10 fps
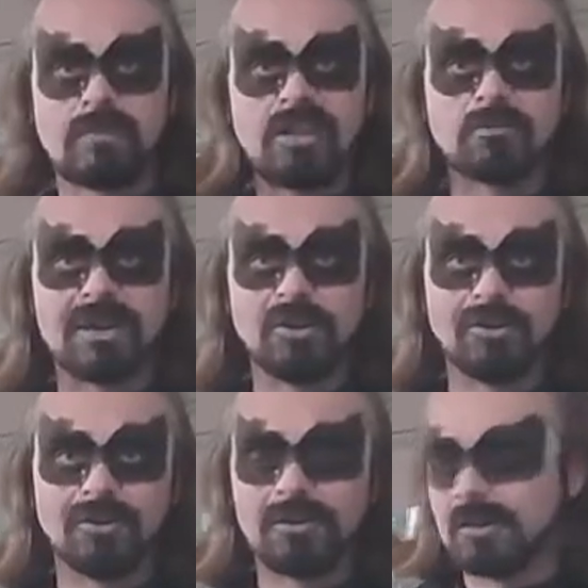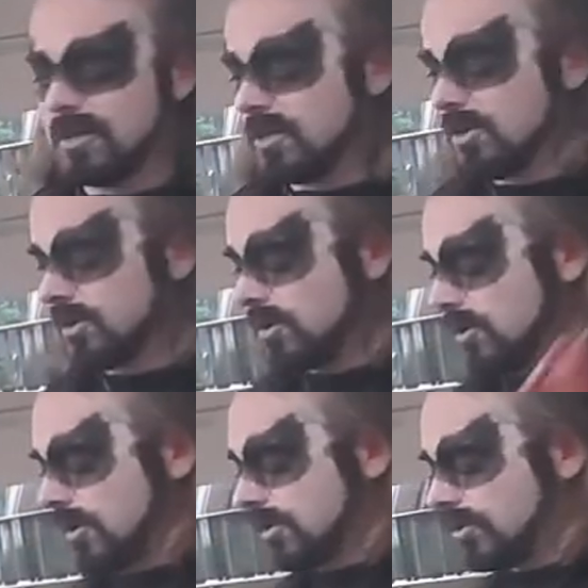That's better.
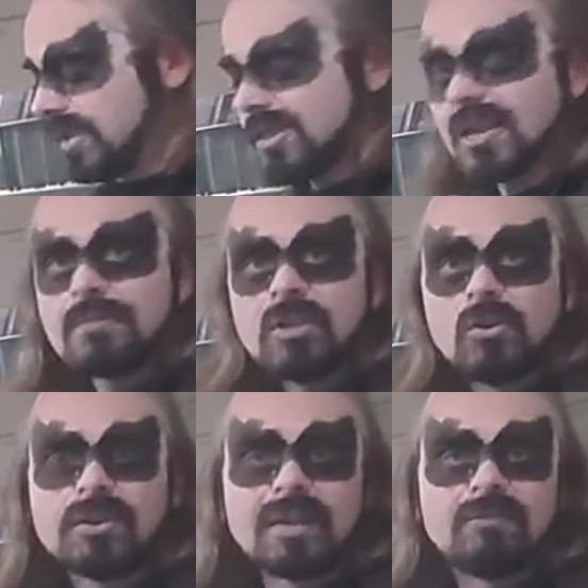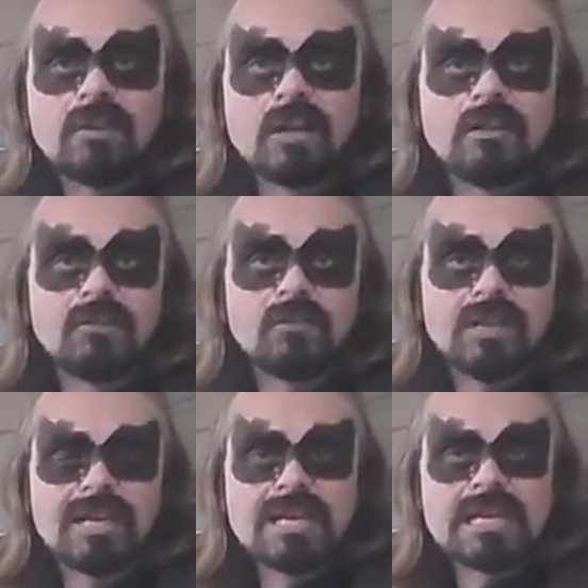So this time the only thing I've done
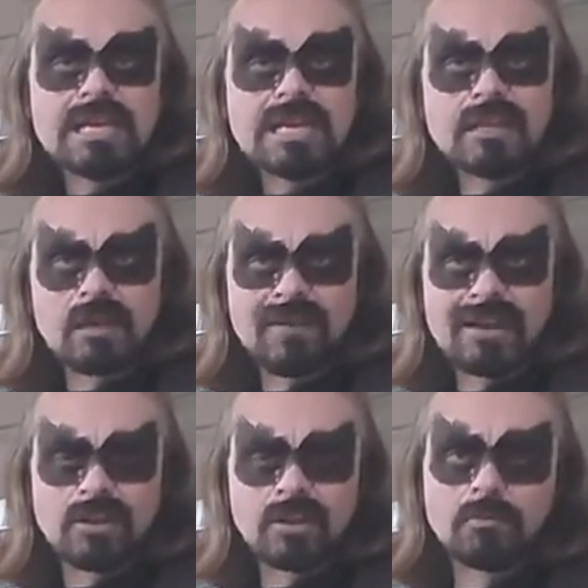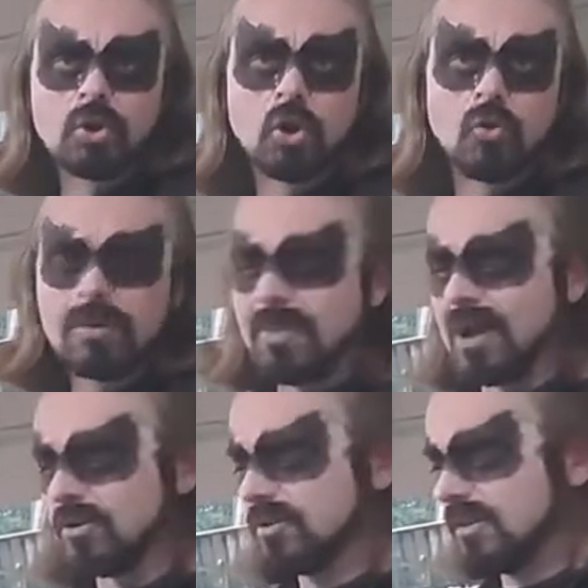differently is I've added some curry
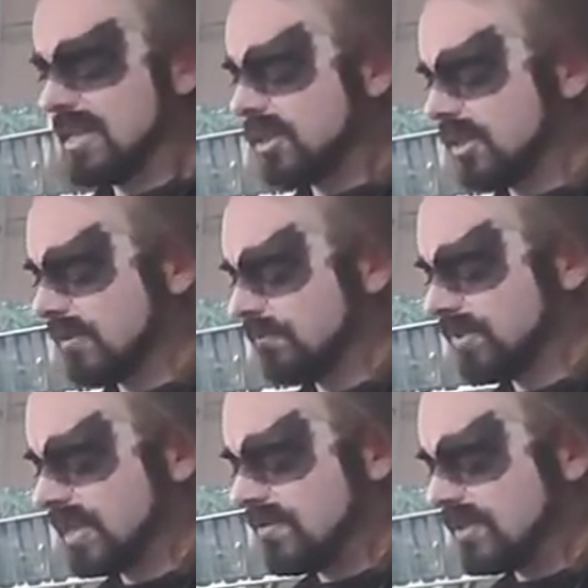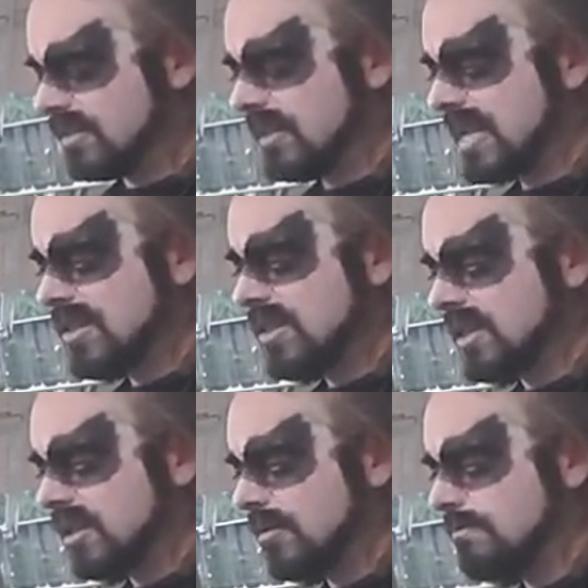powder to this to give it a nice
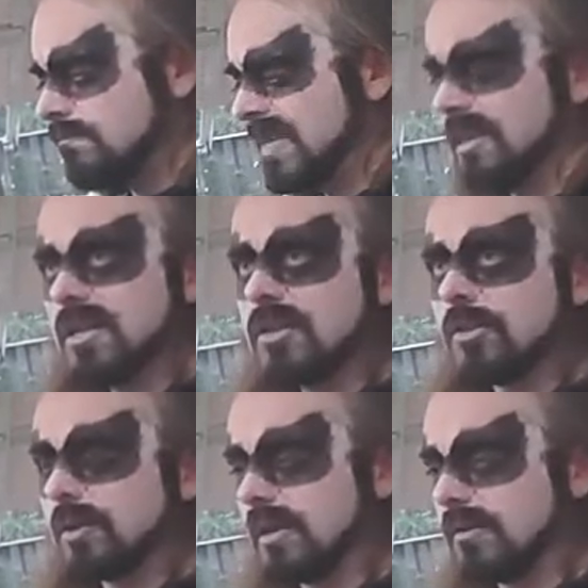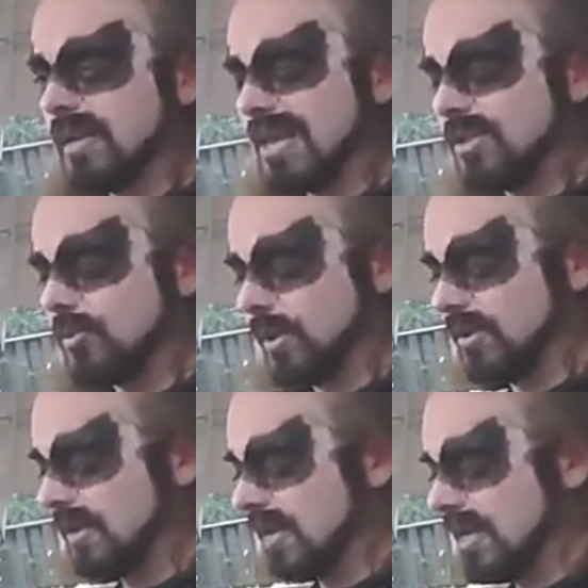Middle Eastern taste to it.
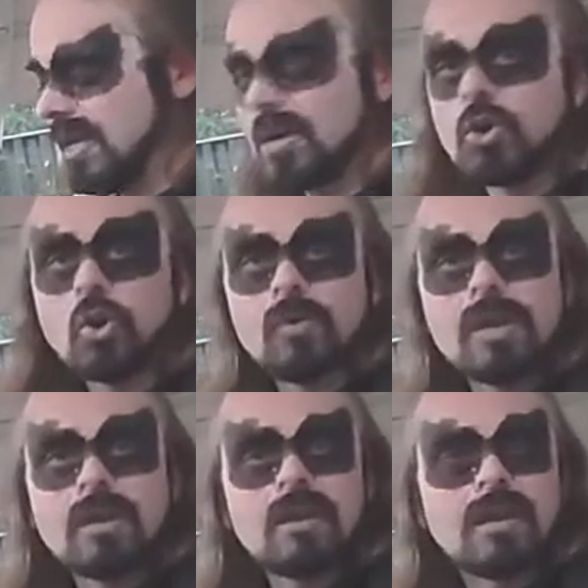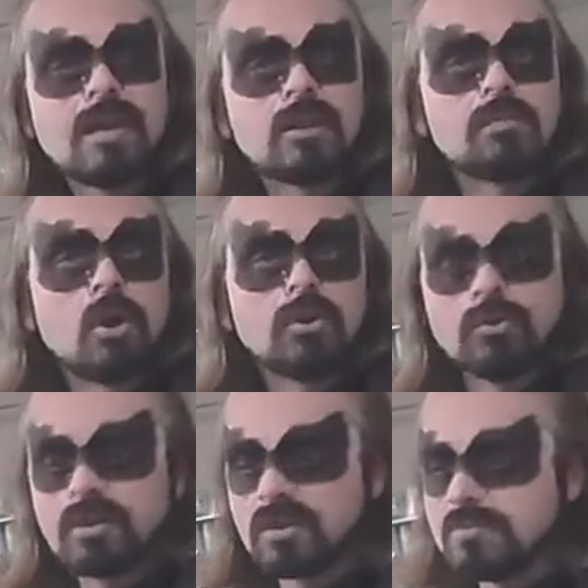Curry in small
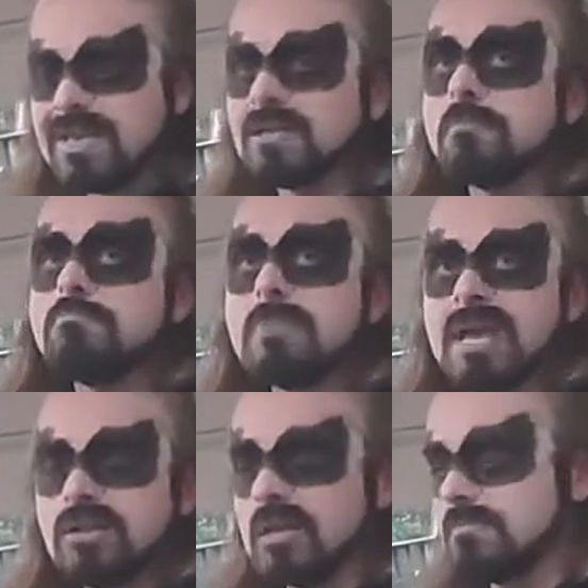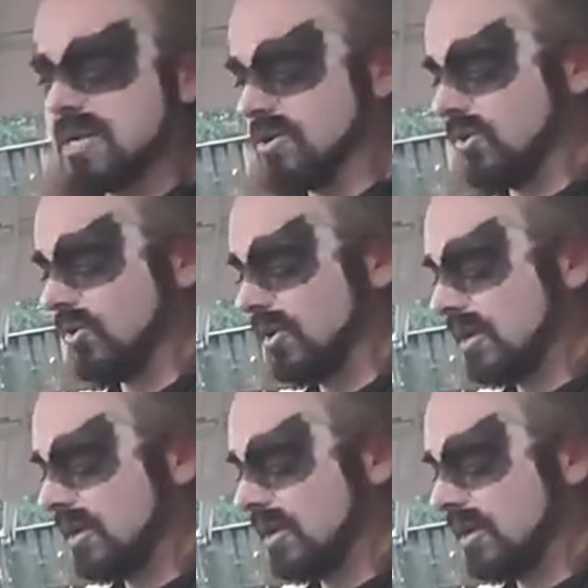doses can be an amazing meal.